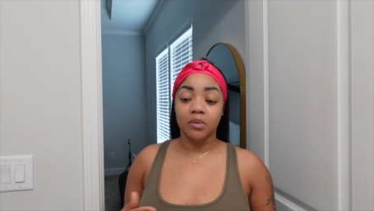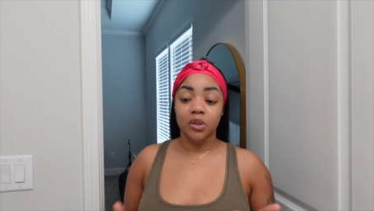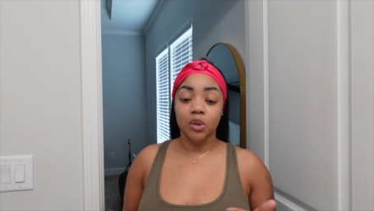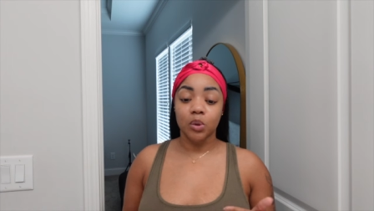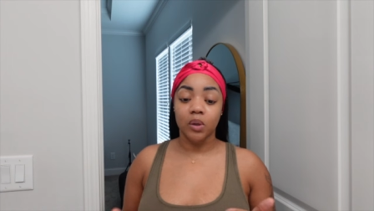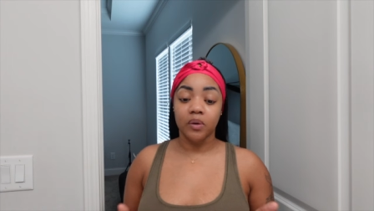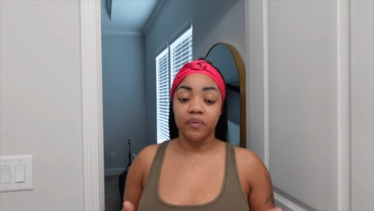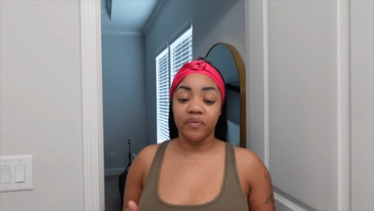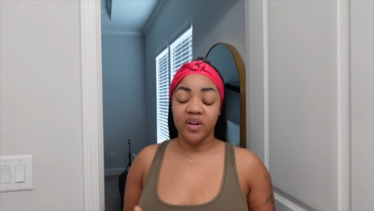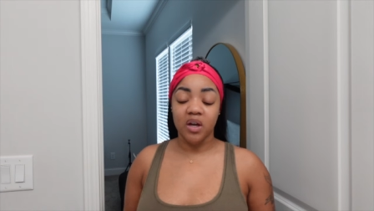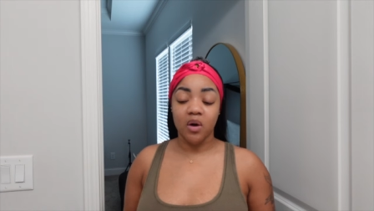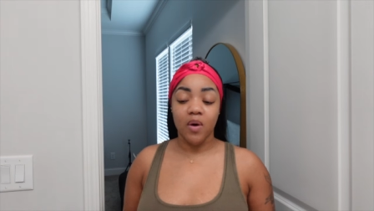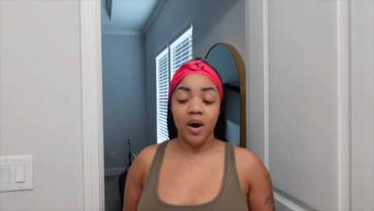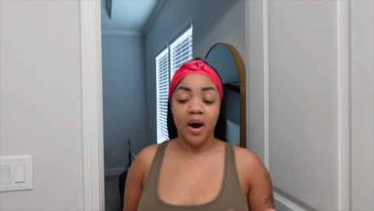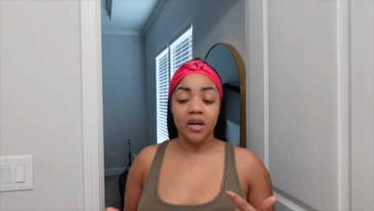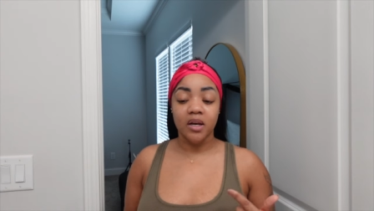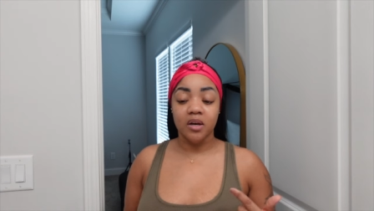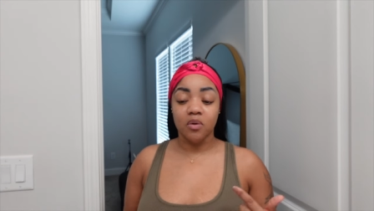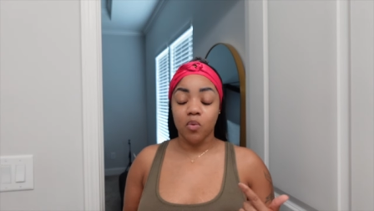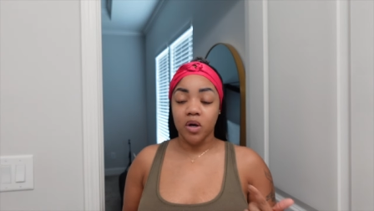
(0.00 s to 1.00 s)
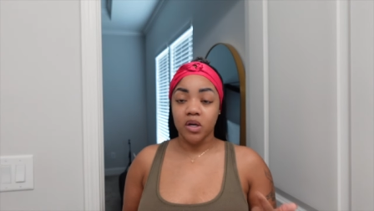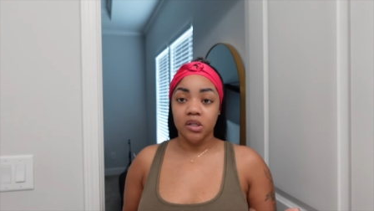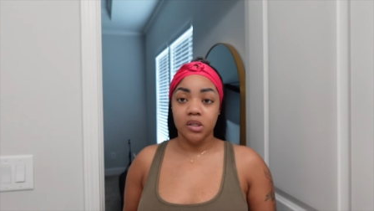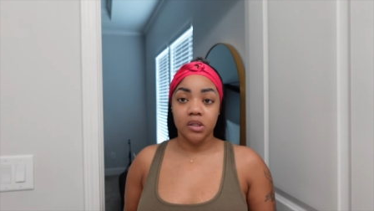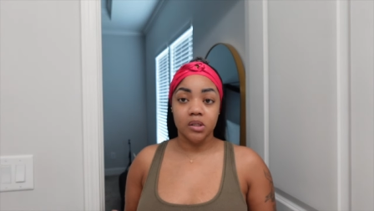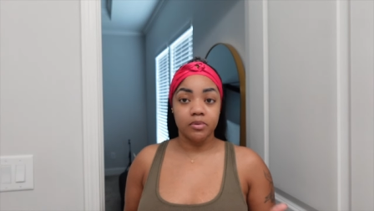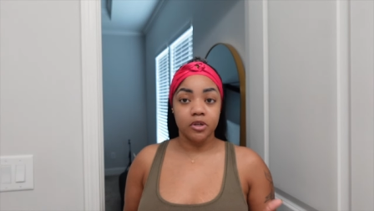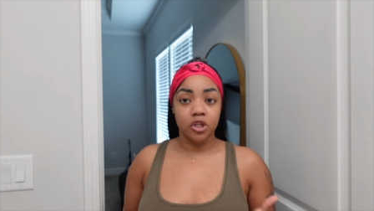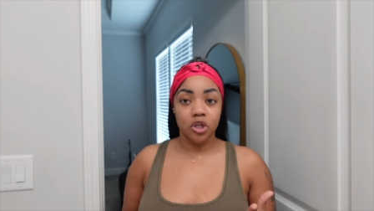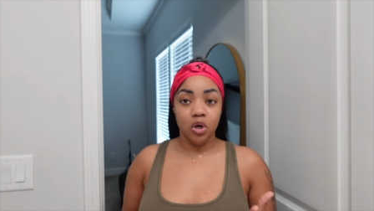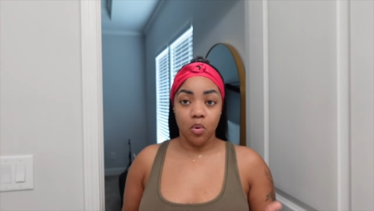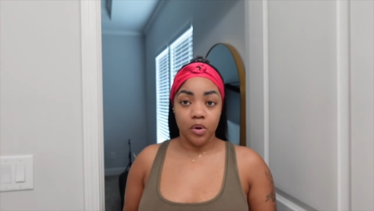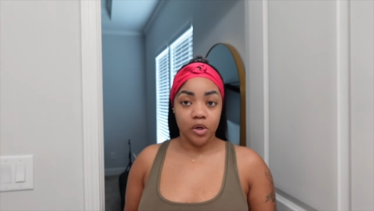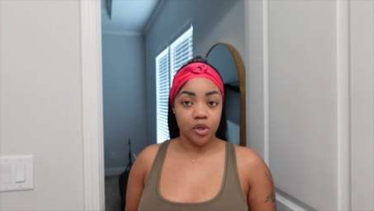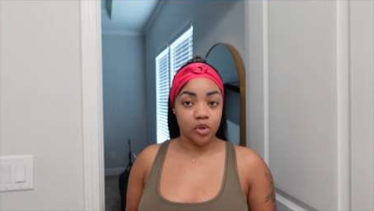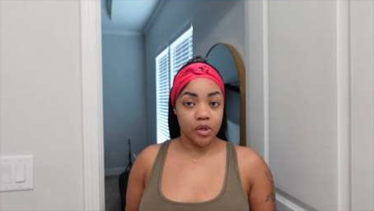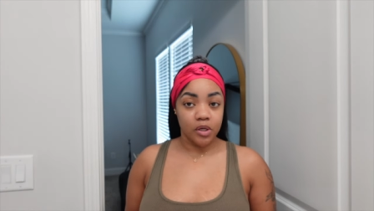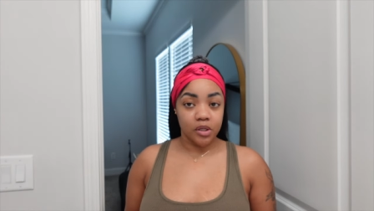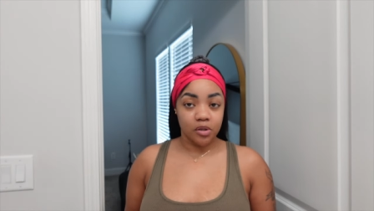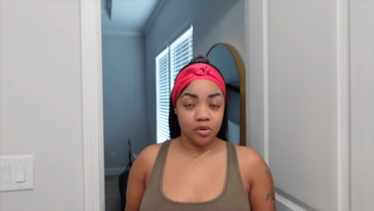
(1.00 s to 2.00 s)
was doing the video i didn't want to just be showing
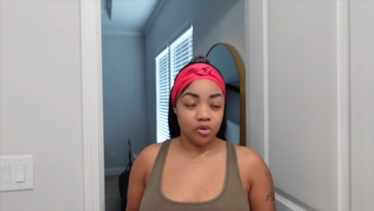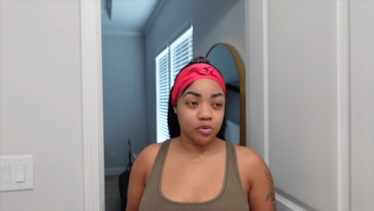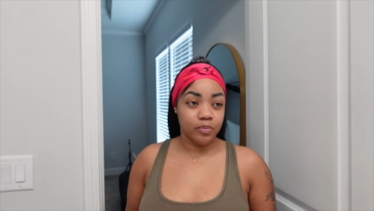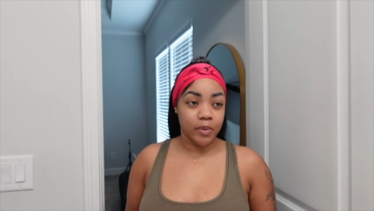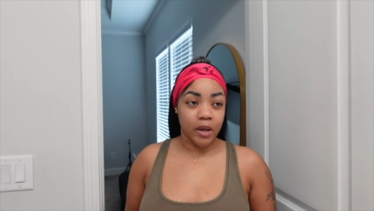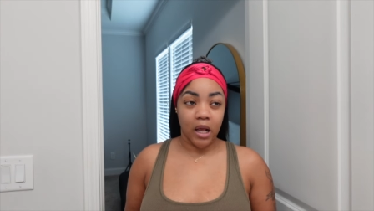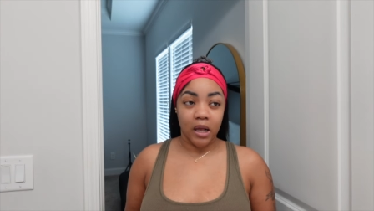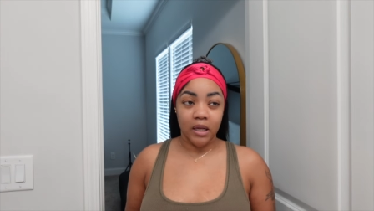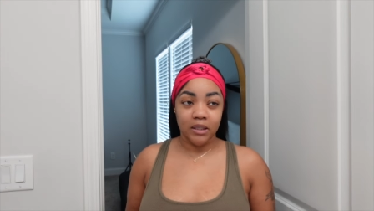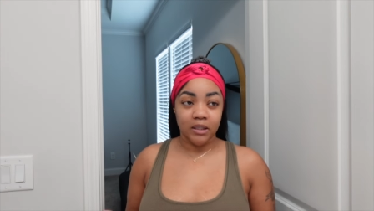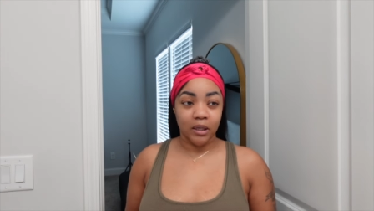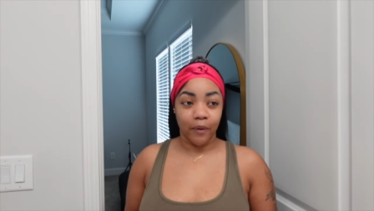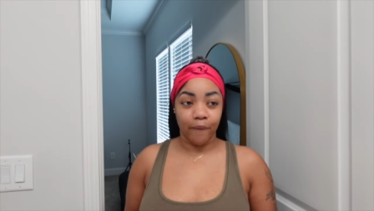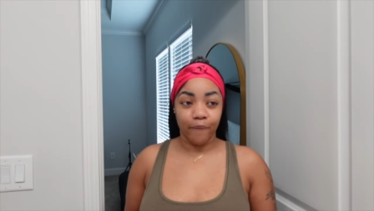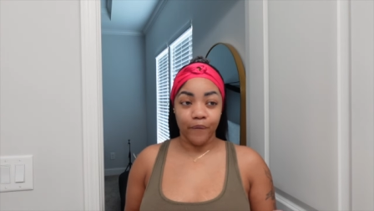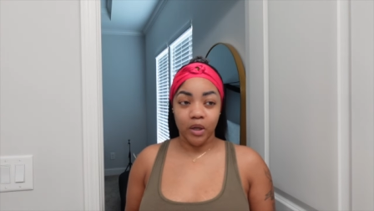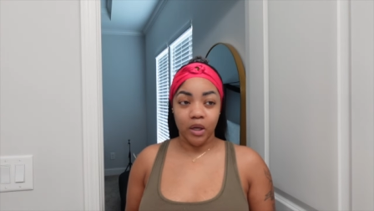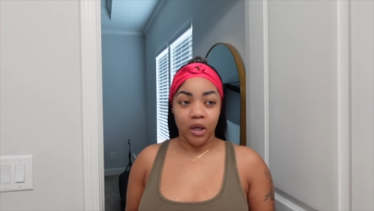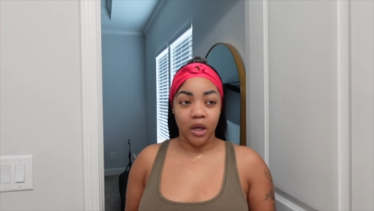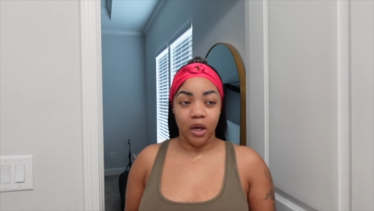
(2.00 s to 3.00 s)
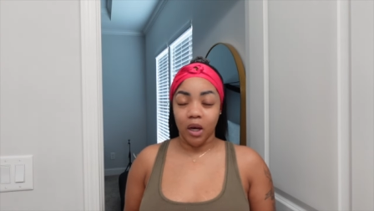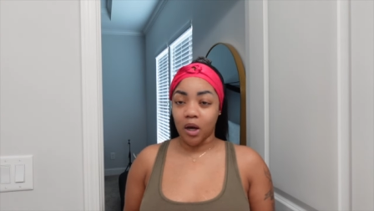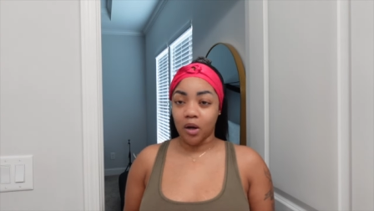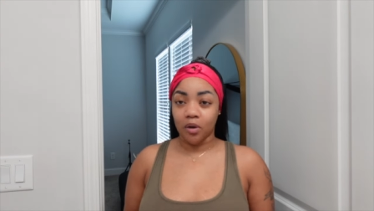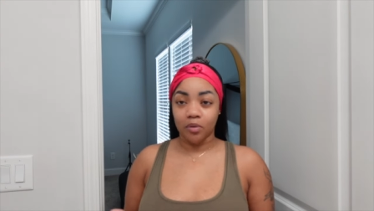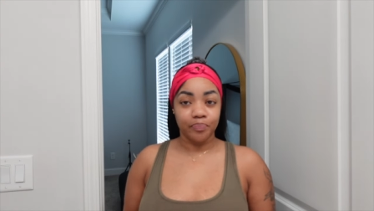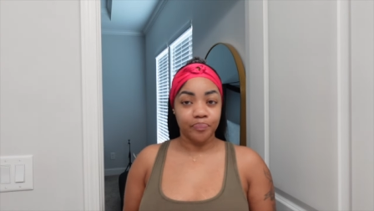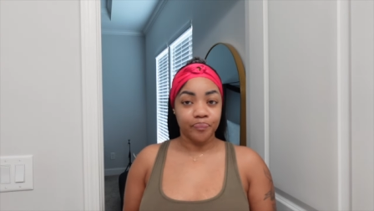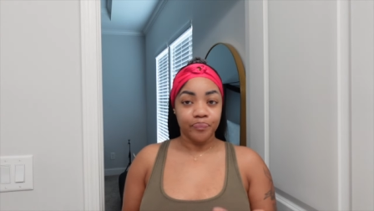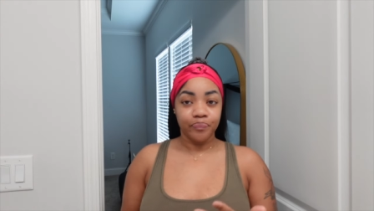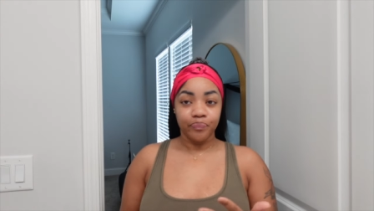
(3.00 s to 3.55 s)
the dressers because of you know